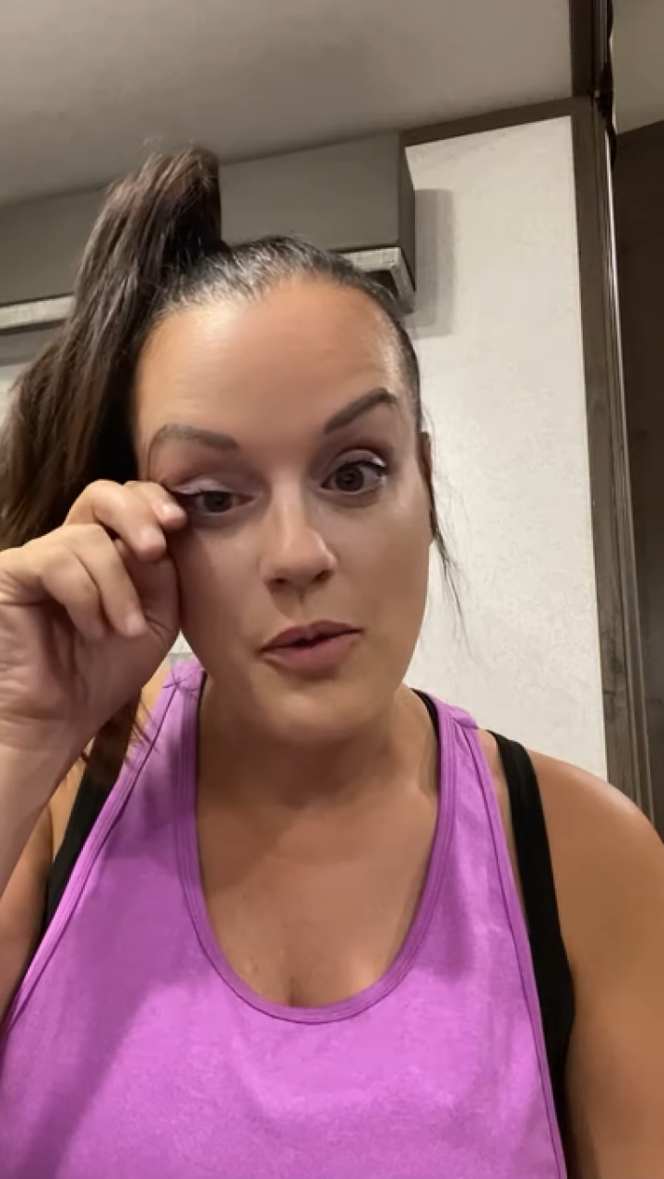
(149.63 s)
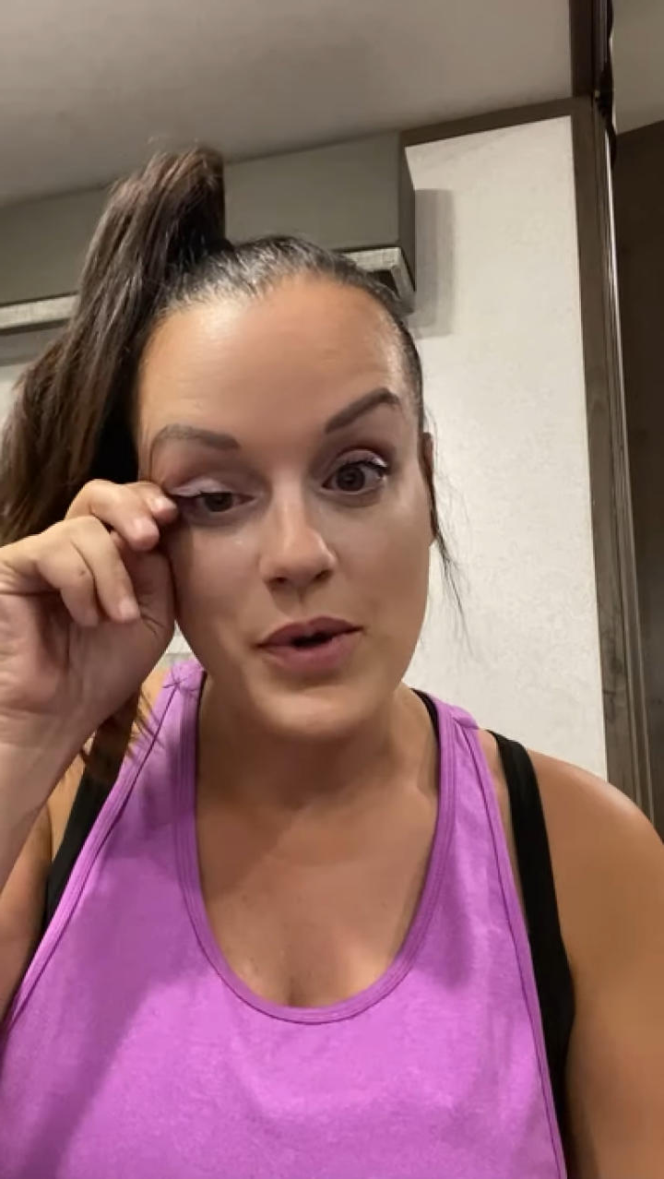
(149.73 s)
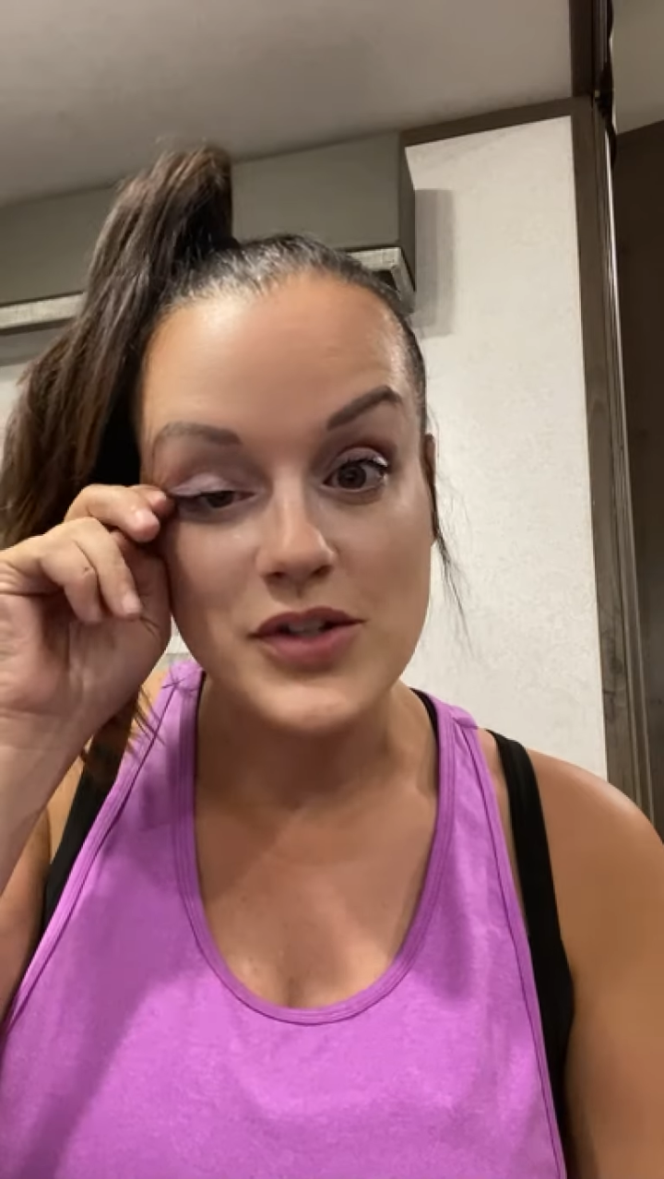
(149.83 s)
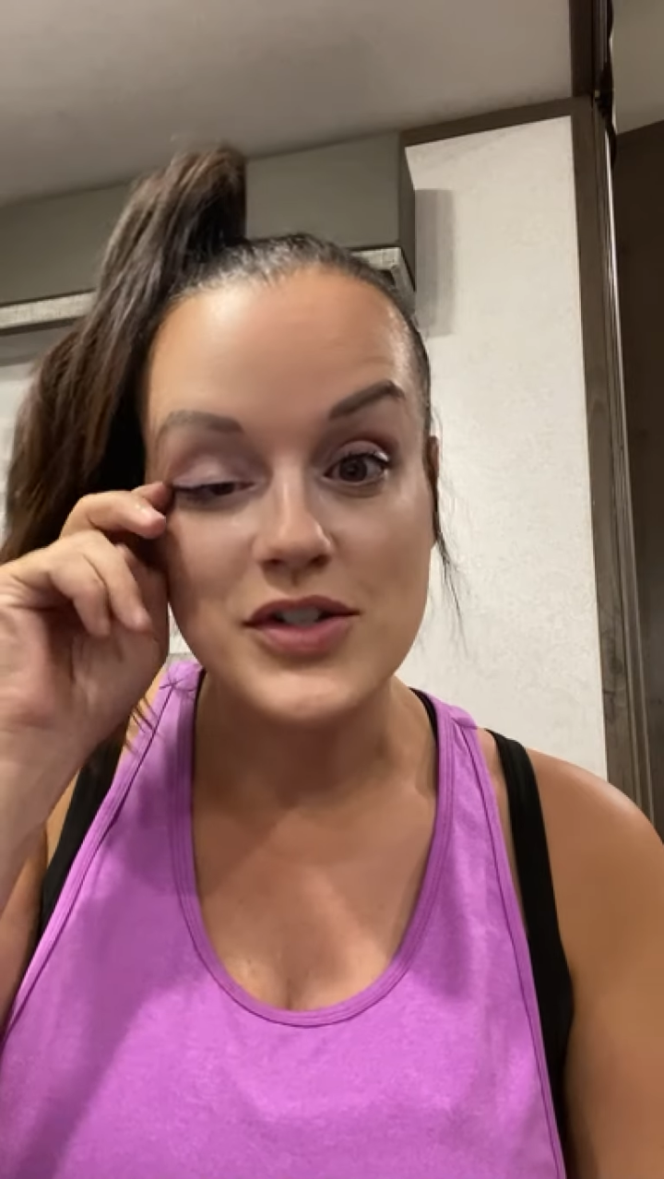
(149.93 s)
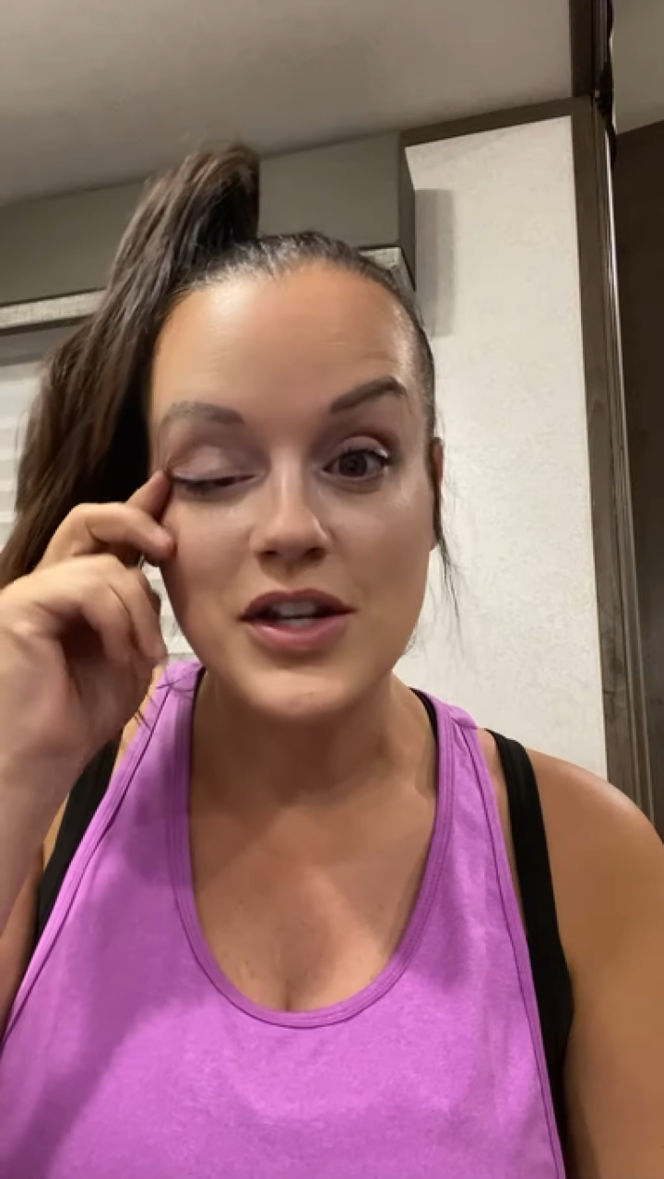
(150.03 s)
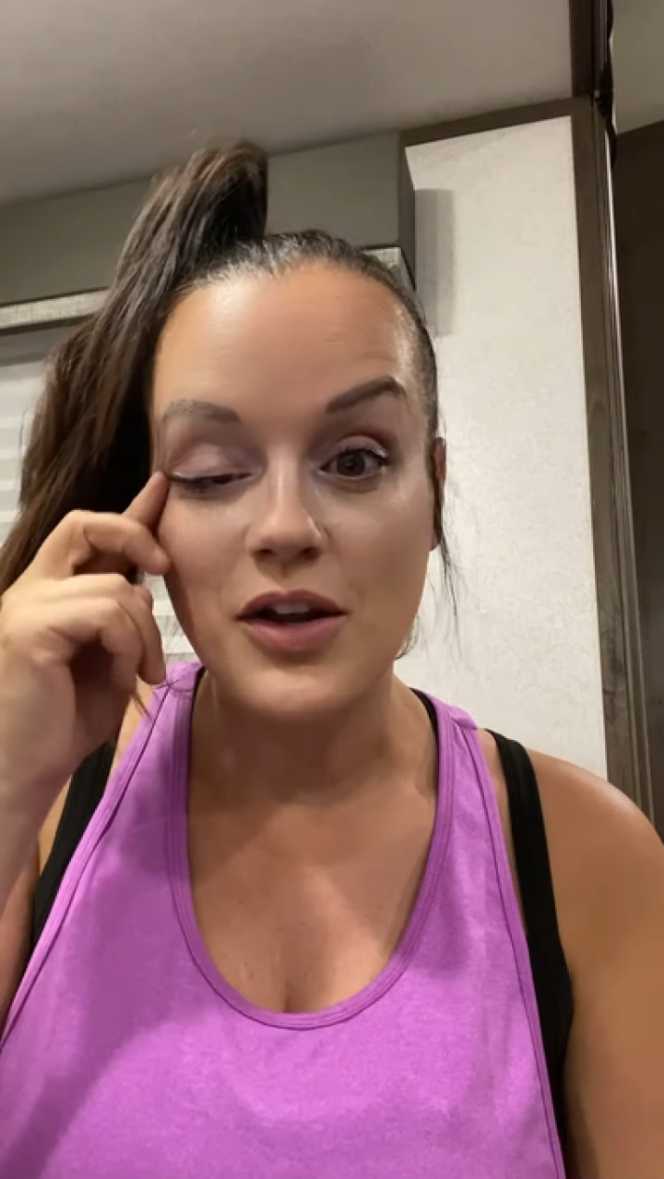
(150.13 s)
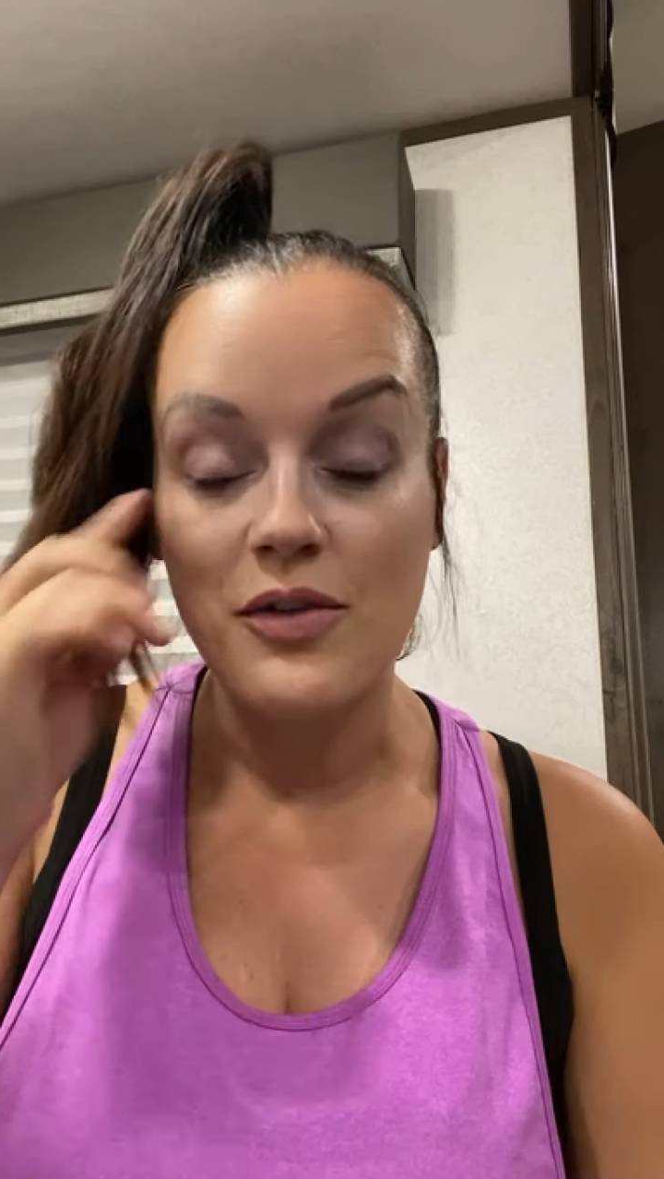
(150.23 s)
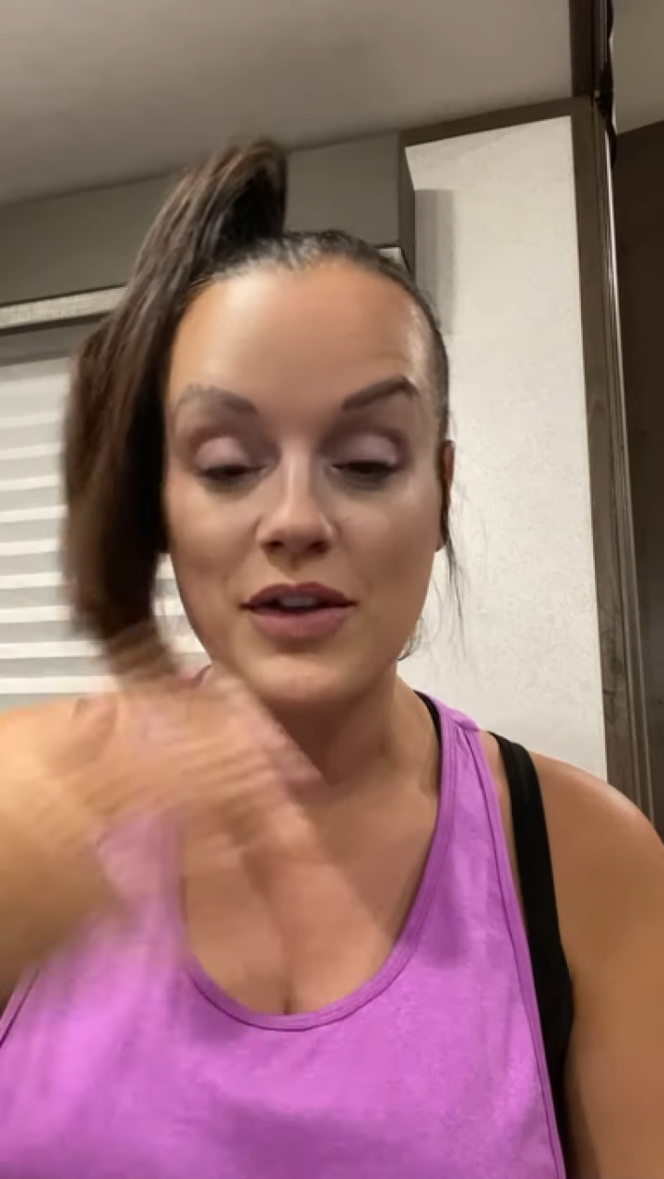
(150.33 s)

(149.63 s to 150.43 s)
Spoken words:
which, you know,